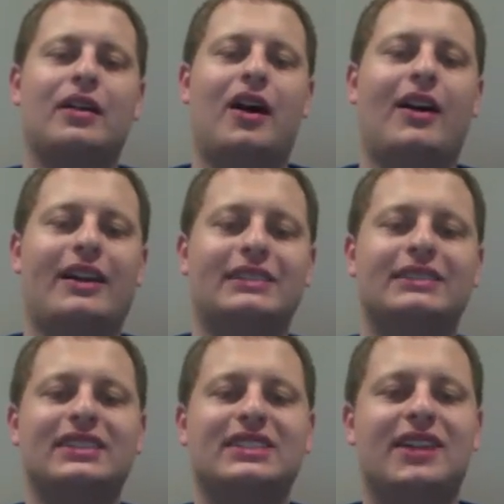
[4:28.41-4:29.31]

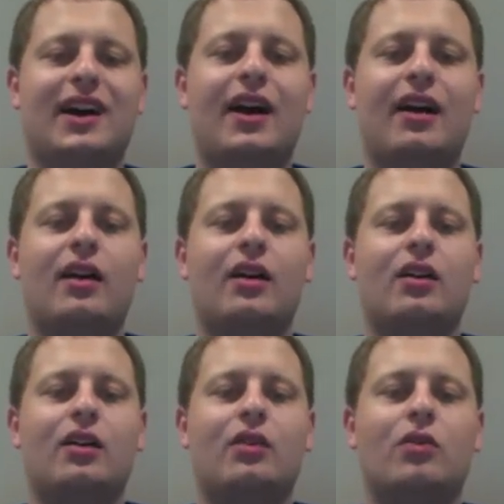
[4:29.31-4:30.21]
audiences saw
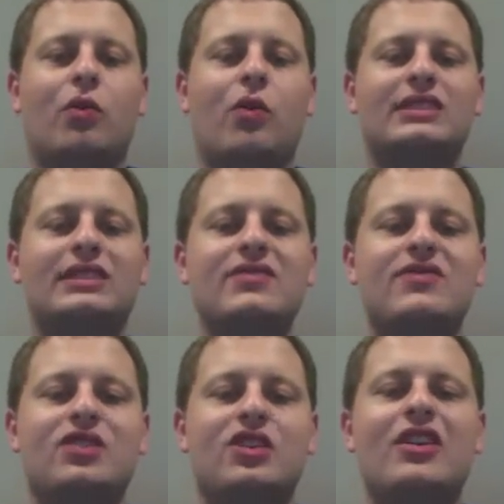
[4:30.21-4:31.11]
wasn't
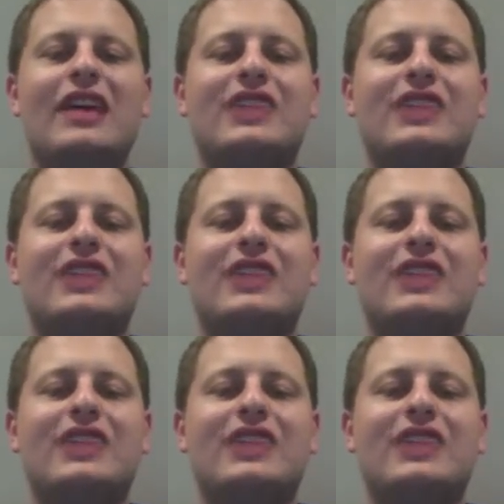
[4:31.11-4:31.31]
good as